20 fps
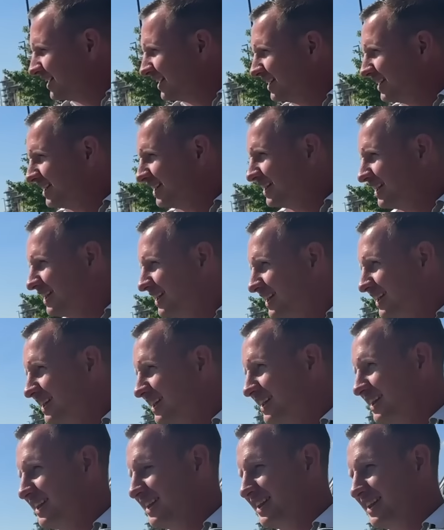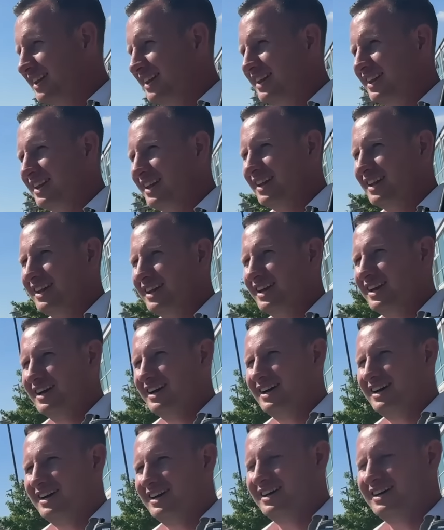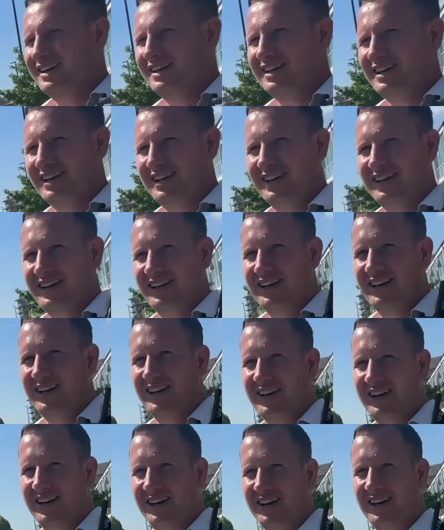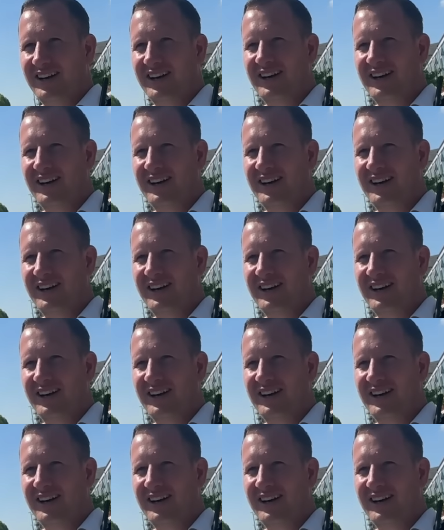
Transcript: he and she. Come on. They're go on.